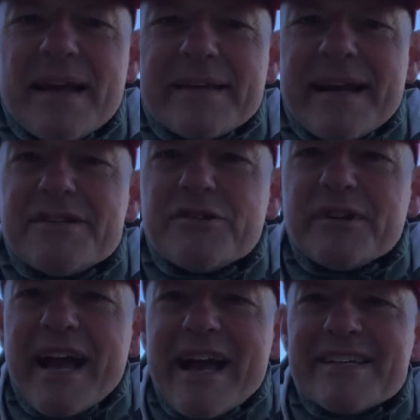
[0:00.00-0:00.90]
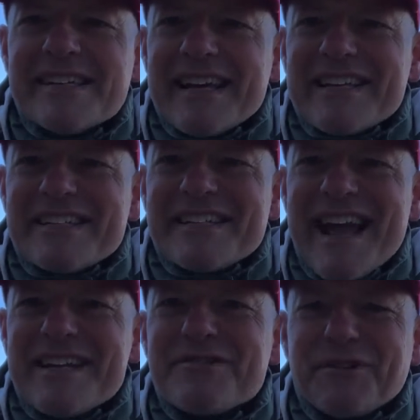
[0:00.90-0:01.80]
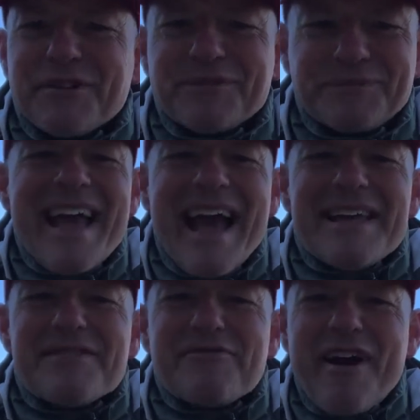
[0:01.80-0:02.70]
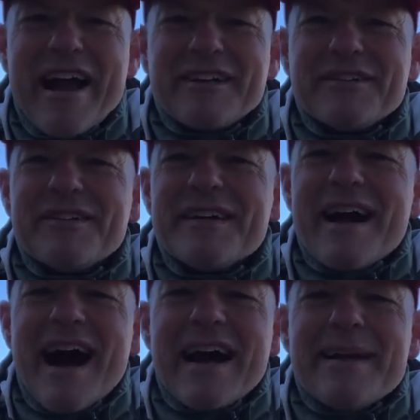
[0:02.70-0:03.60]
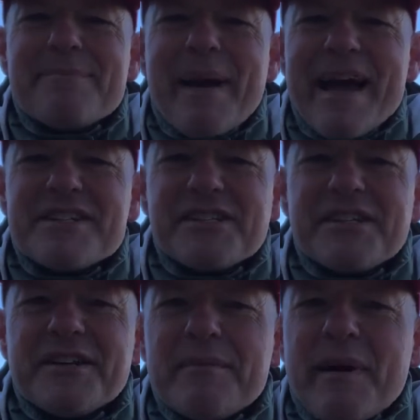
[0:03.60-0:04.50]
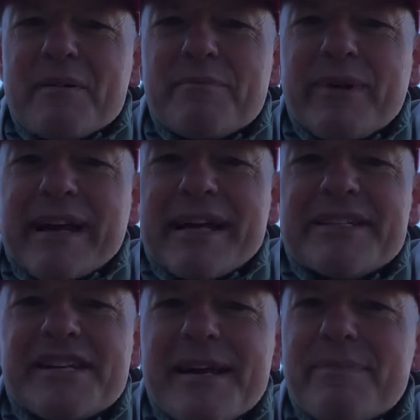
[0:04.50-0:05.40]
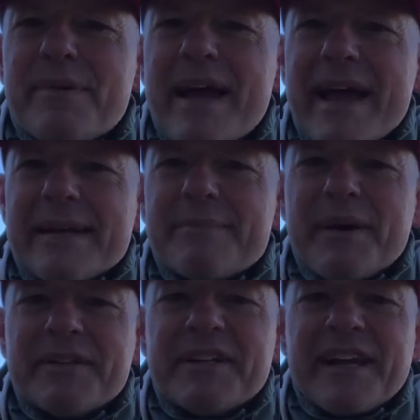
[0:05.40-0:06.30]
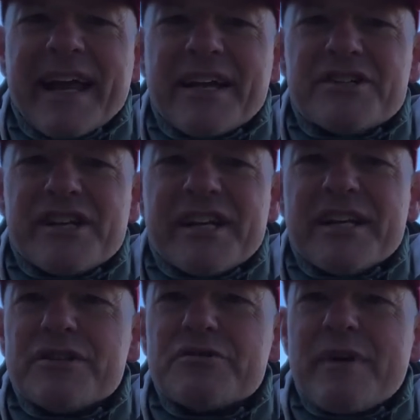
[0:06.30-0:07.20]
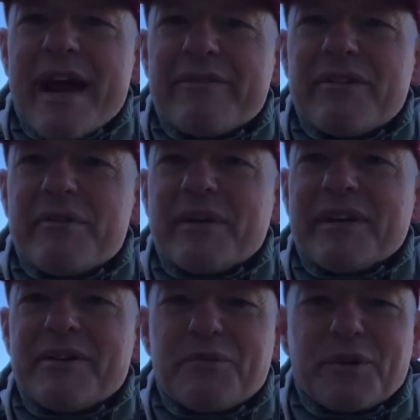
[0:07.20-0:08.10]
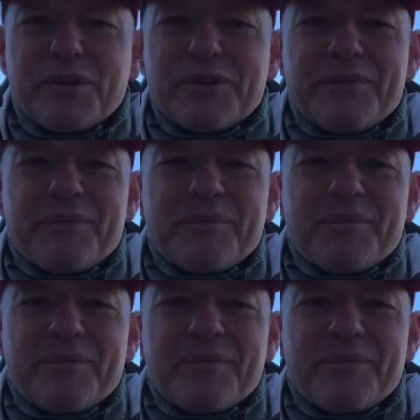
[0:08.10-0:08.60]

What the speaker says: Natural gas is natural. As a fracker, I am passionate about bringing cheap and abundant energy to everyone in the world.